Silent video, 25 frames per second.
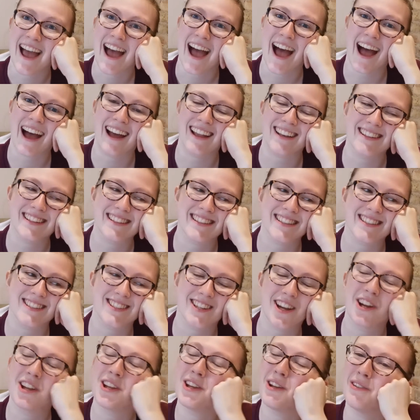and
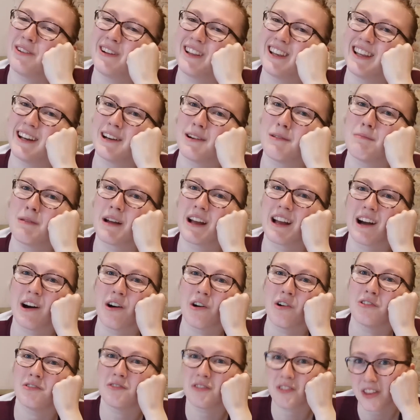show you a little bit
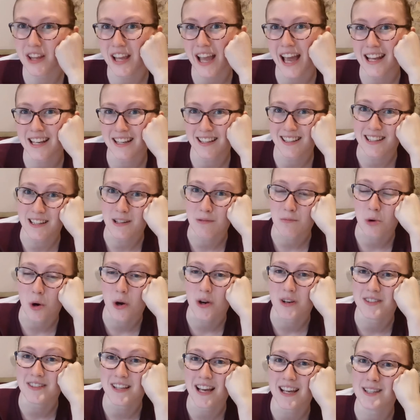of the editing
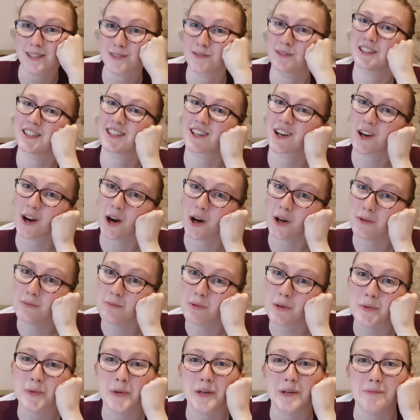process, which I
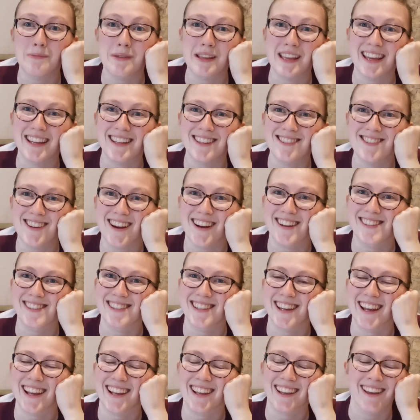hope will be
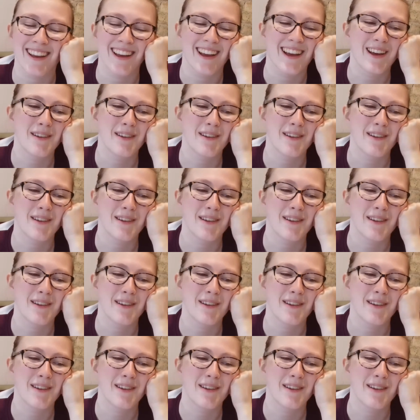interesting.